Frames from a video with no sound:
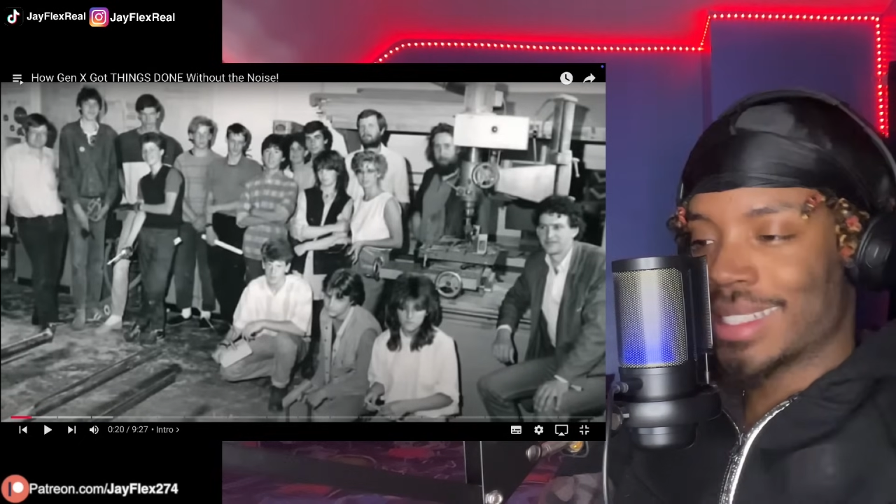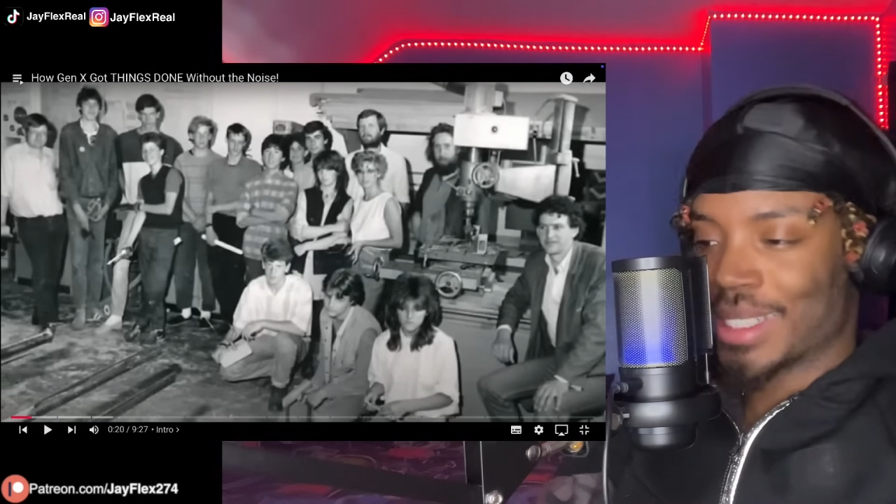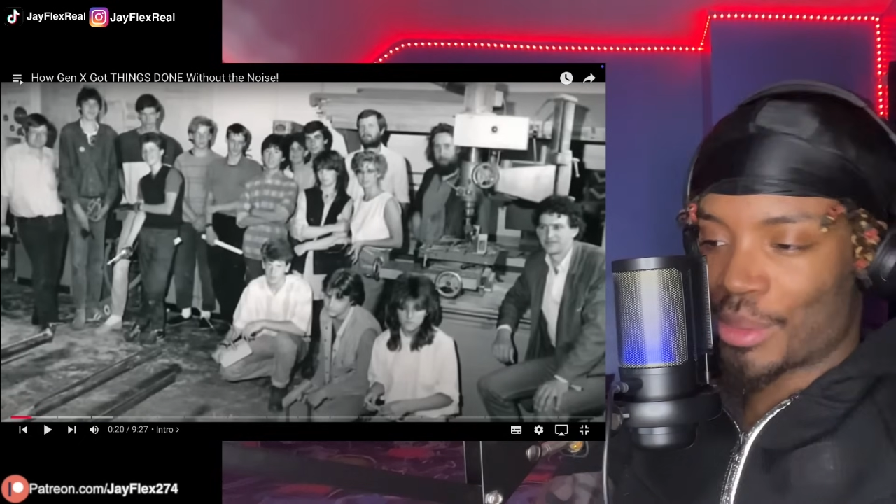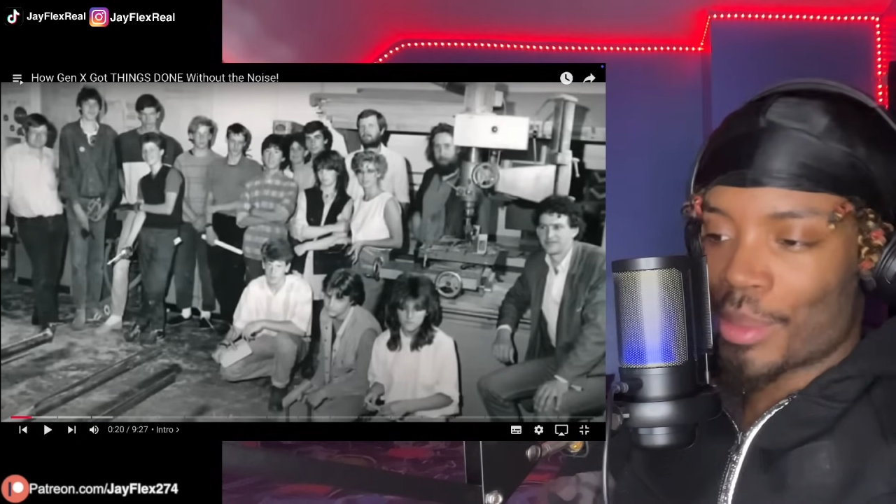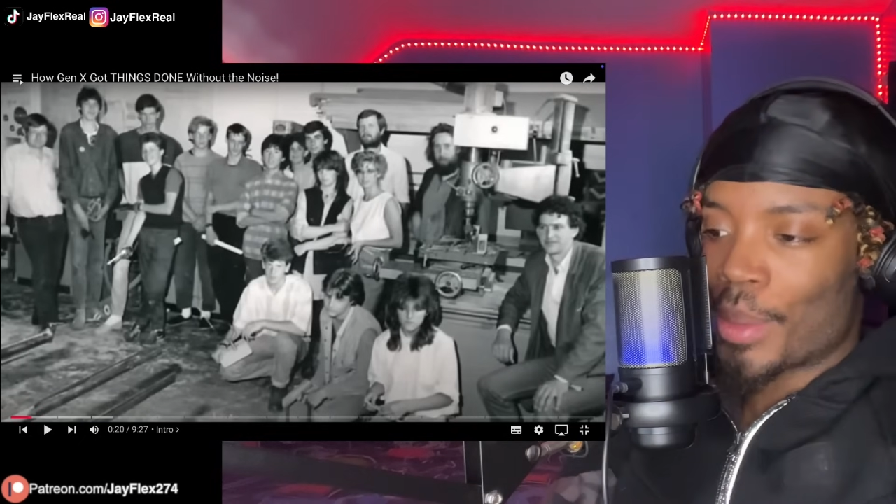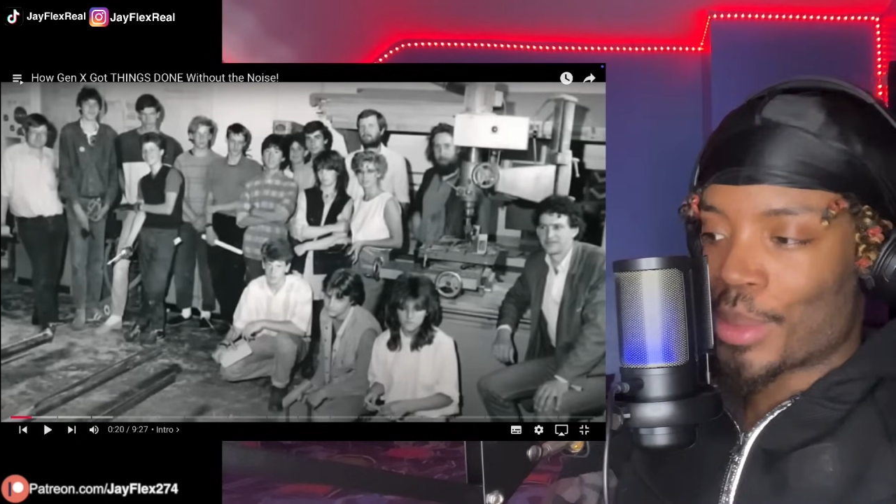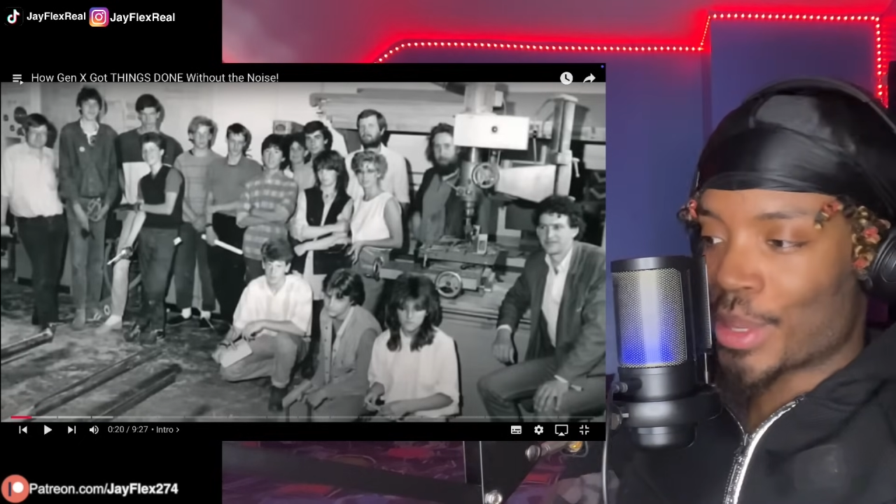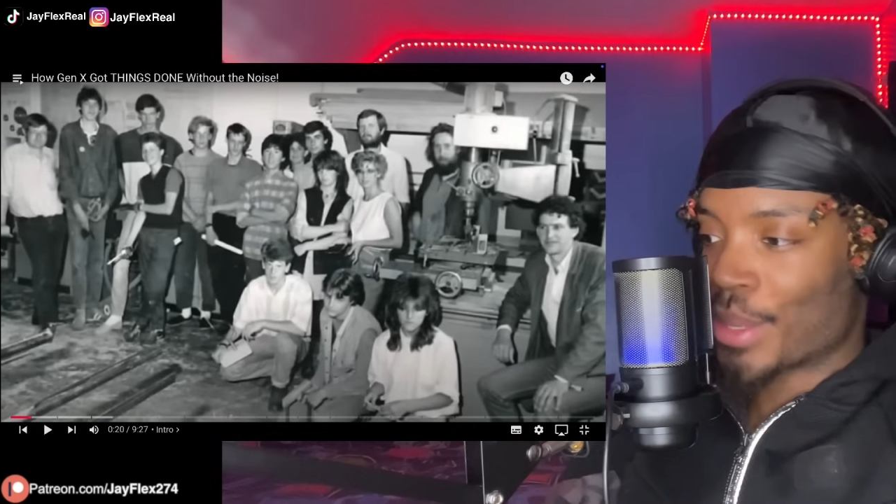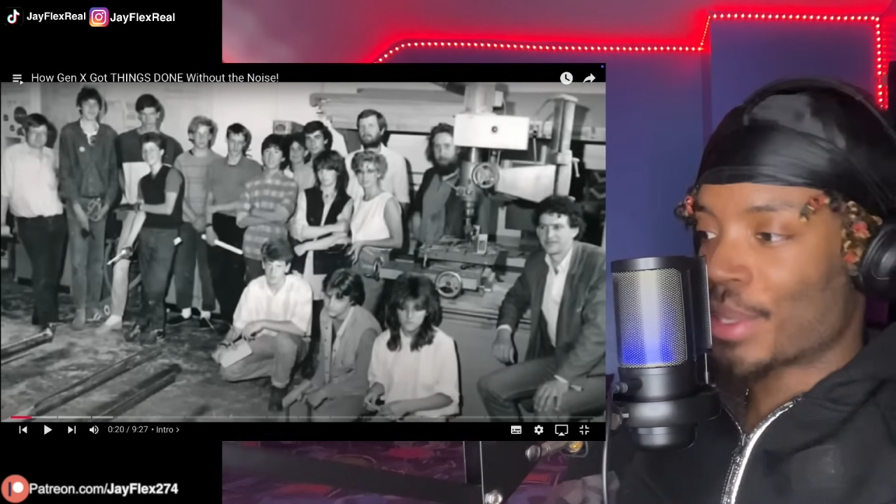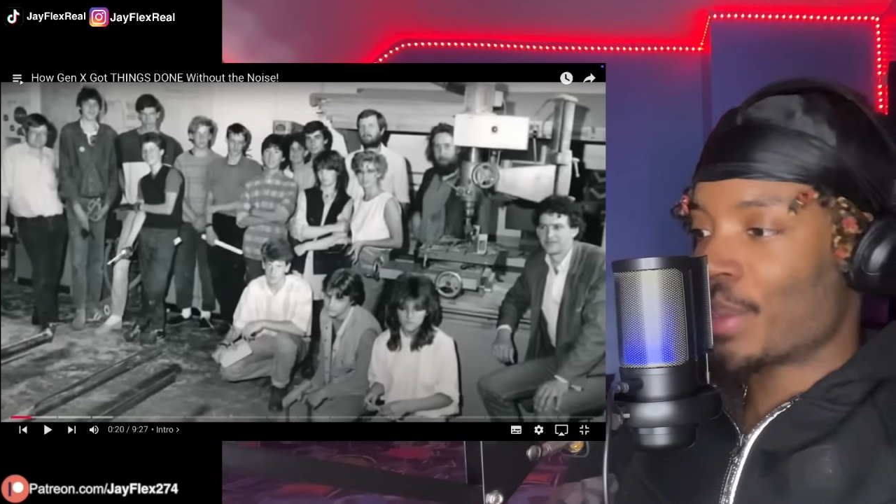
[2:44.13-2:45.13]
this will be able to
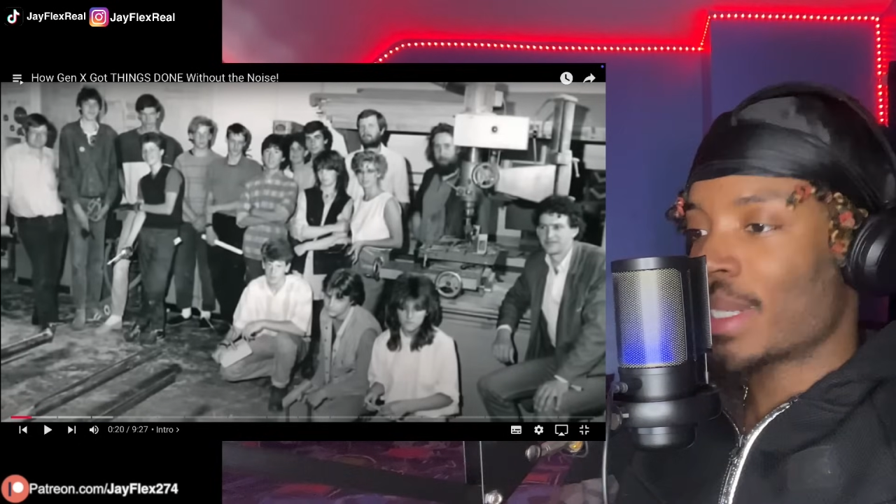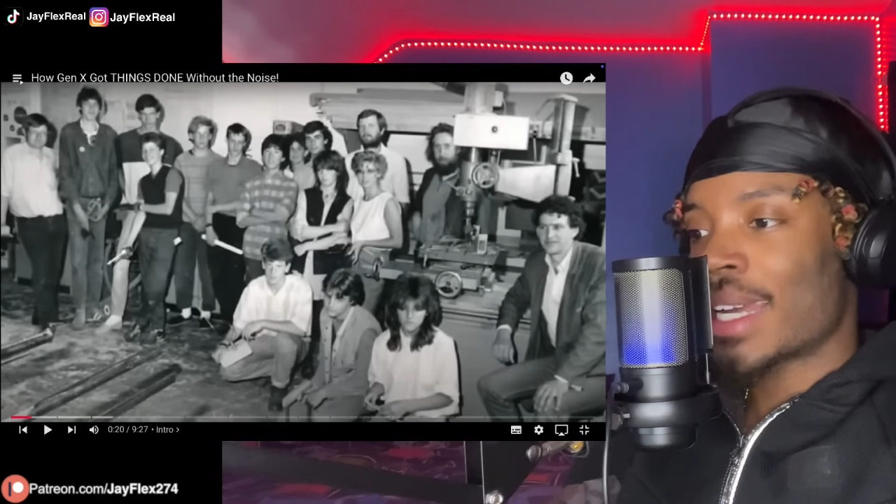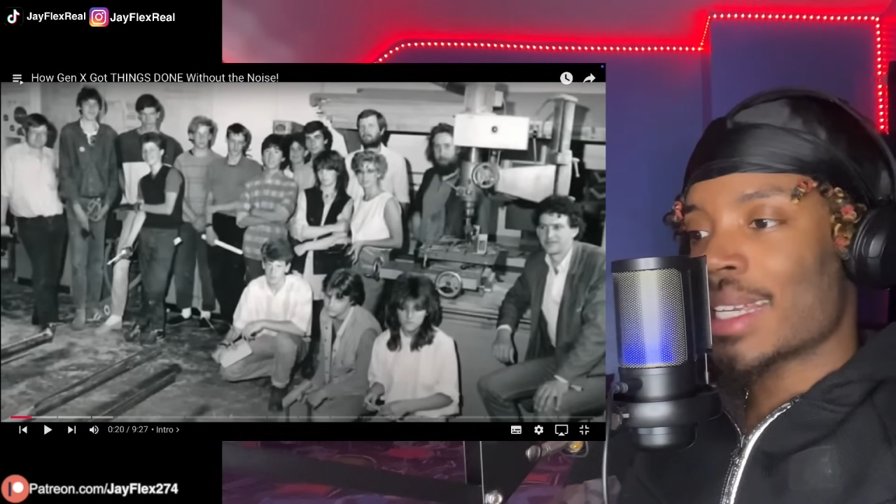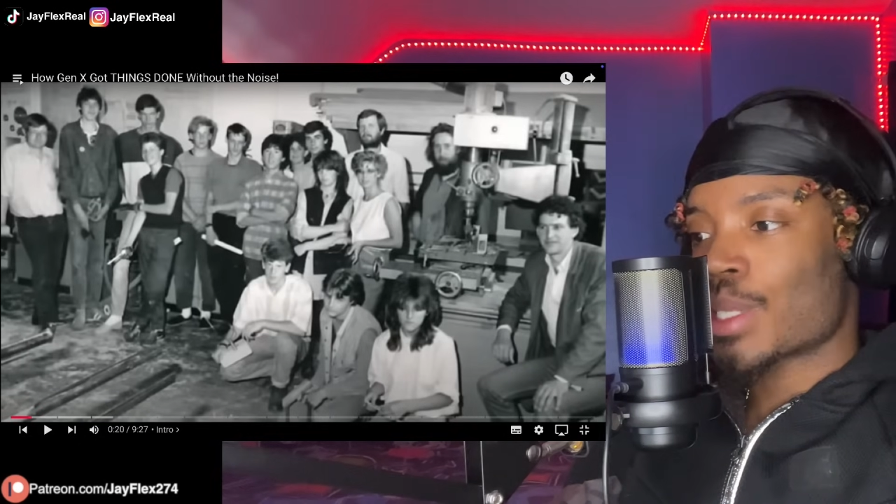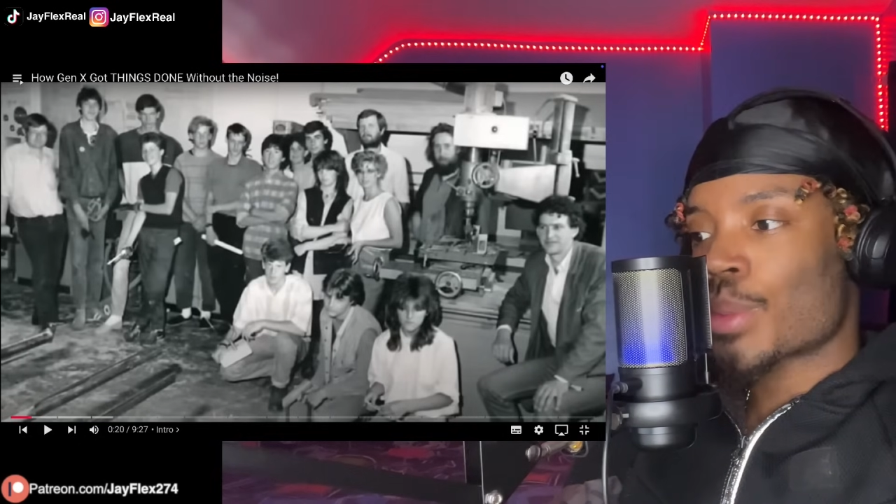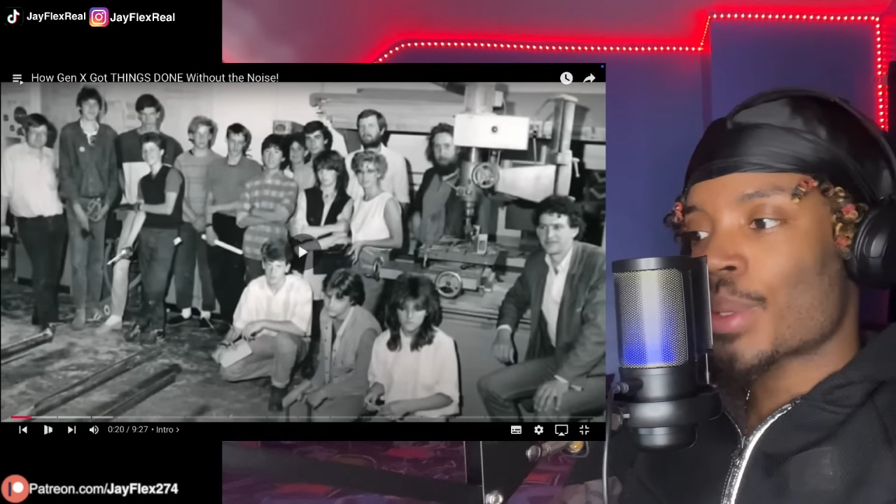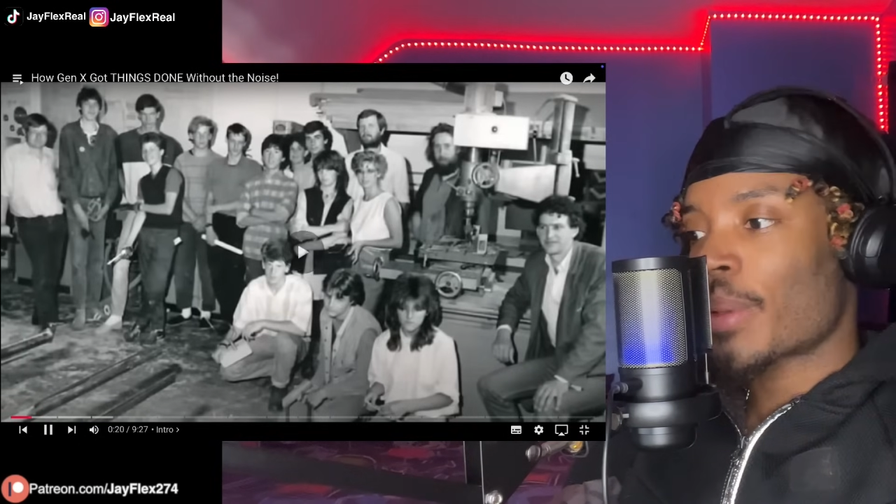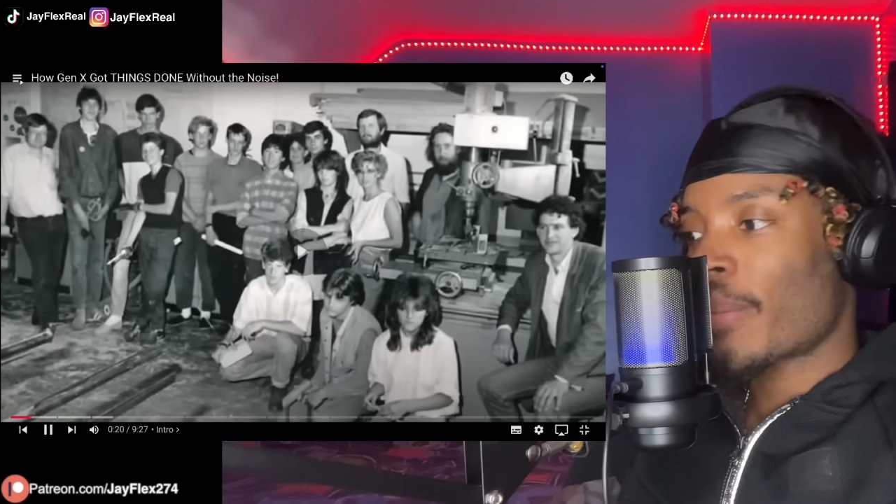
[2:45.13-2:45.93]
agree with that as well.